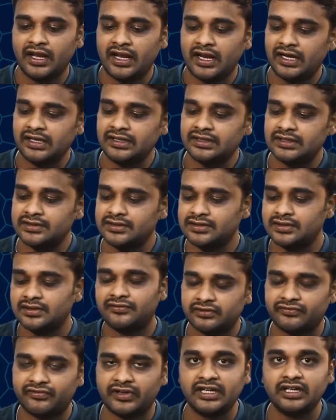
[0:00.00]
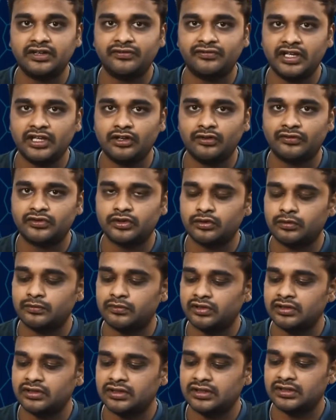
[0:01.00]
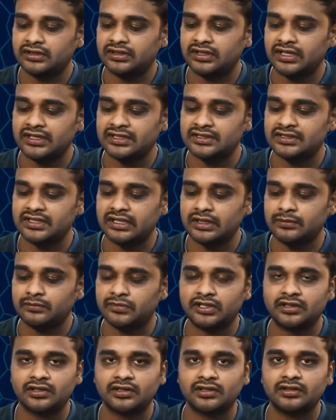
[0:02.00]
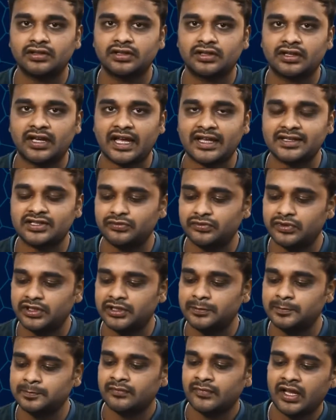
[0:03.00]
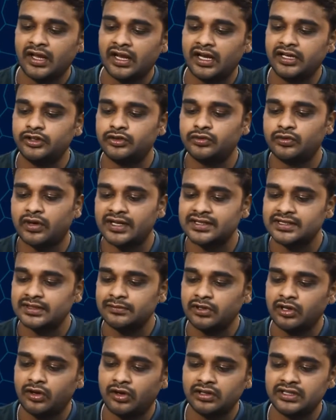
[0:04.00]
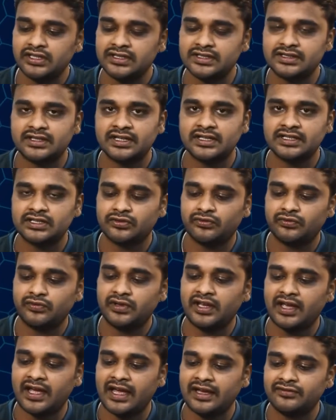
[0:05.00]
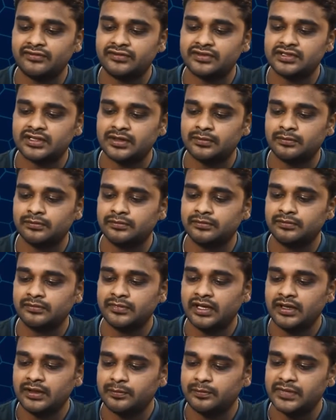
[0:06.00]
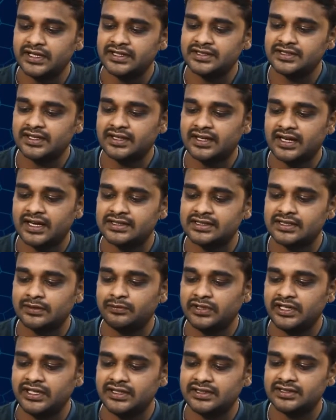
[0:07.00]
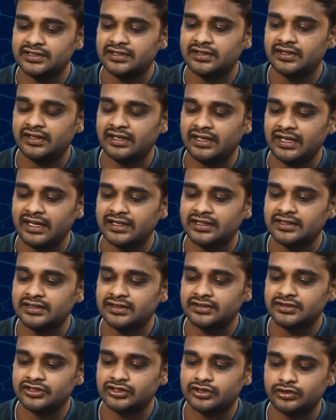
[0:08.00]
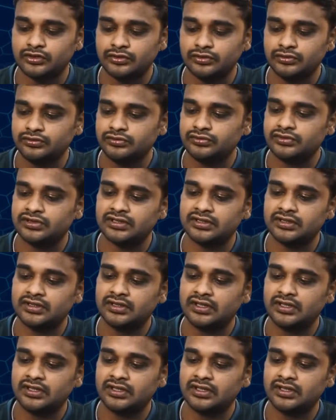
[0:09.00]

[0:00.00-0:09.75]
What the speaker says: And this is the front wheel of the robot, that is nothing but a caster wheel. And to assemble all these things, we have some basic assemblies like screws,